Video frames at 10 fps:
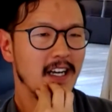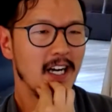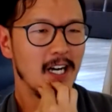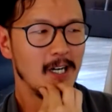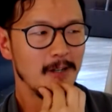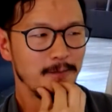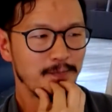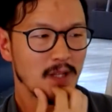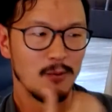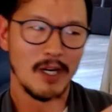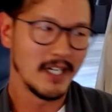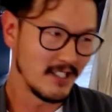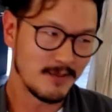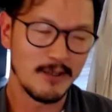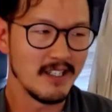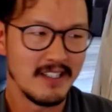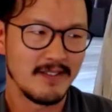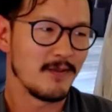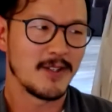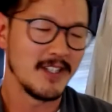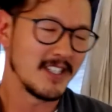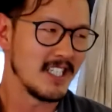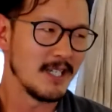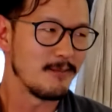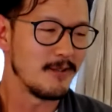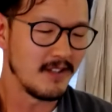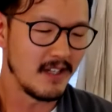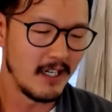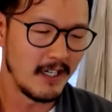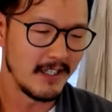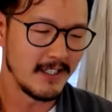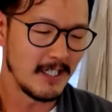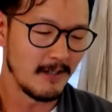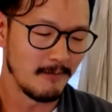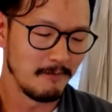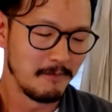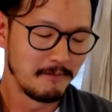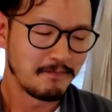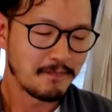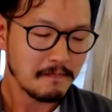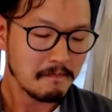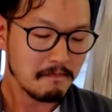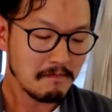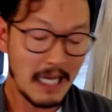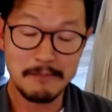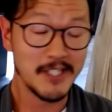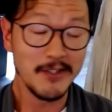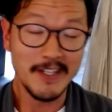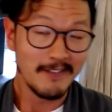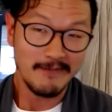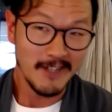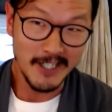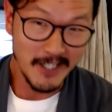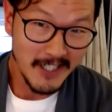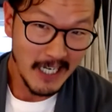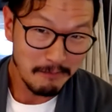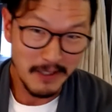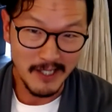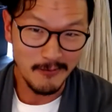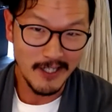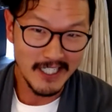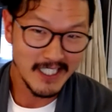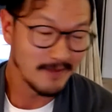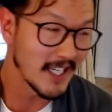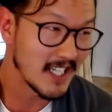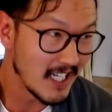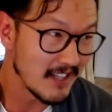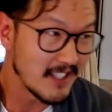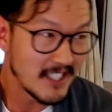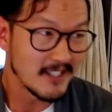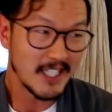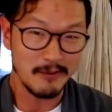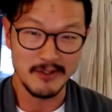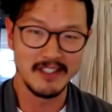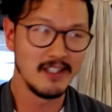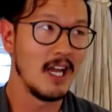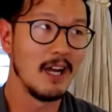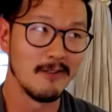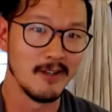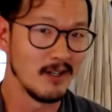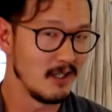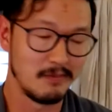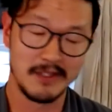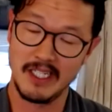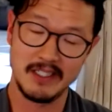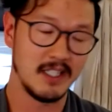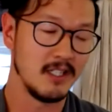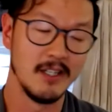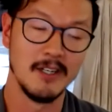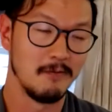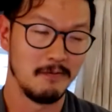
Um, wine is probably a good example, and um, I'm still not very good at picking lines. I'm that guy at the dinner table. Never, I say no.